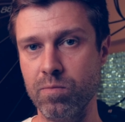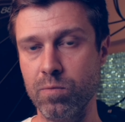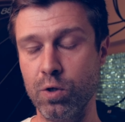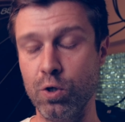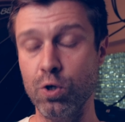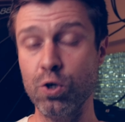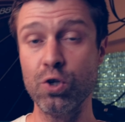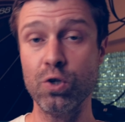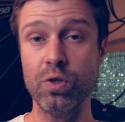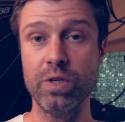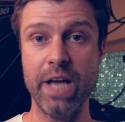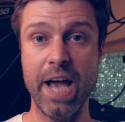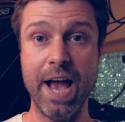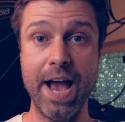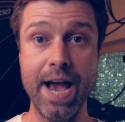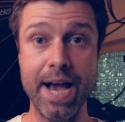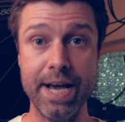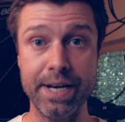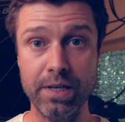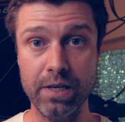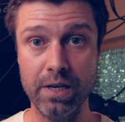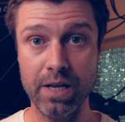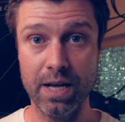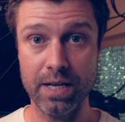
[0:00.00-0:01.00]
you should
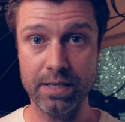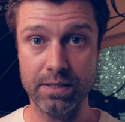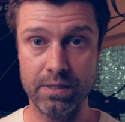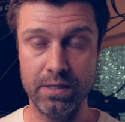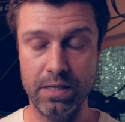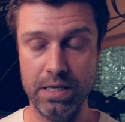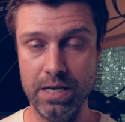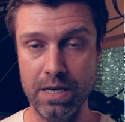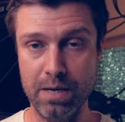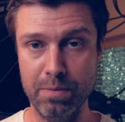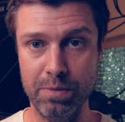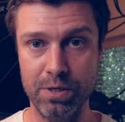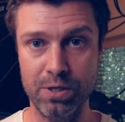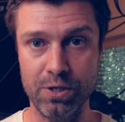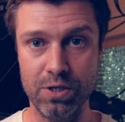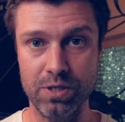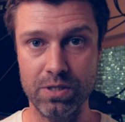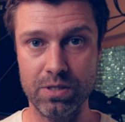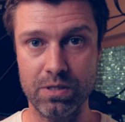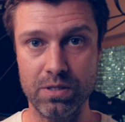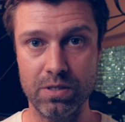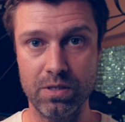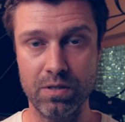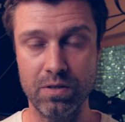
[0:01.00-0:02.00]
analyze the
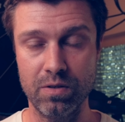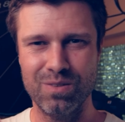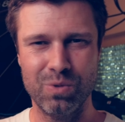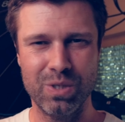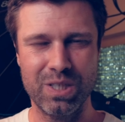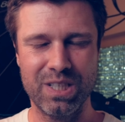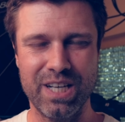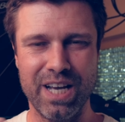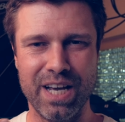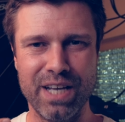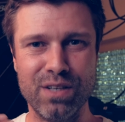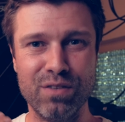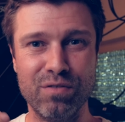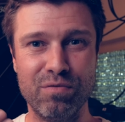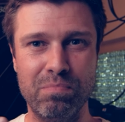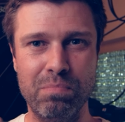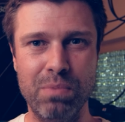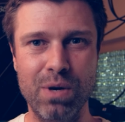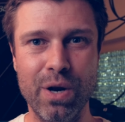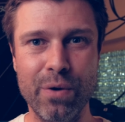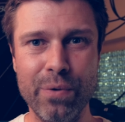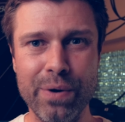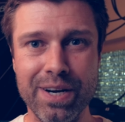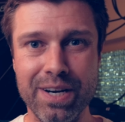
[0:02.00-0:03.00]
images. What kind of
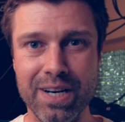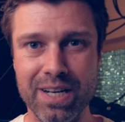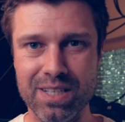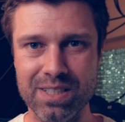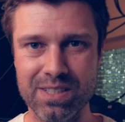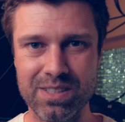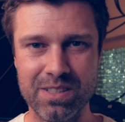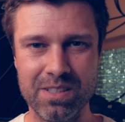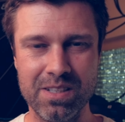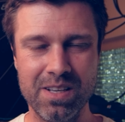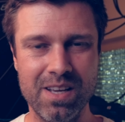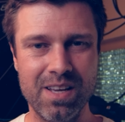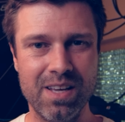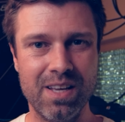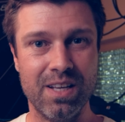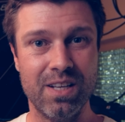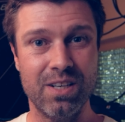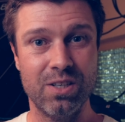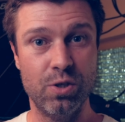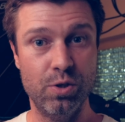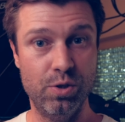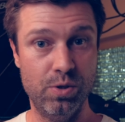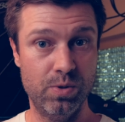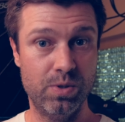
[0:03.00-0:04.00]
blurriness
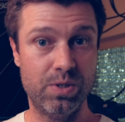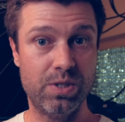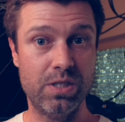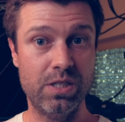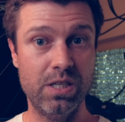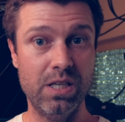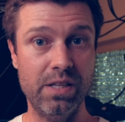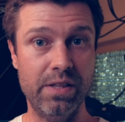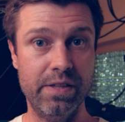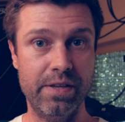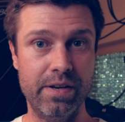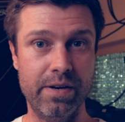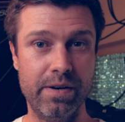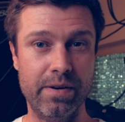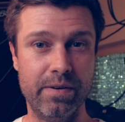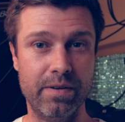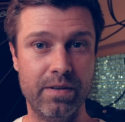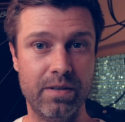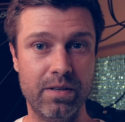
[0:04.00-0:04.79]
do you see there?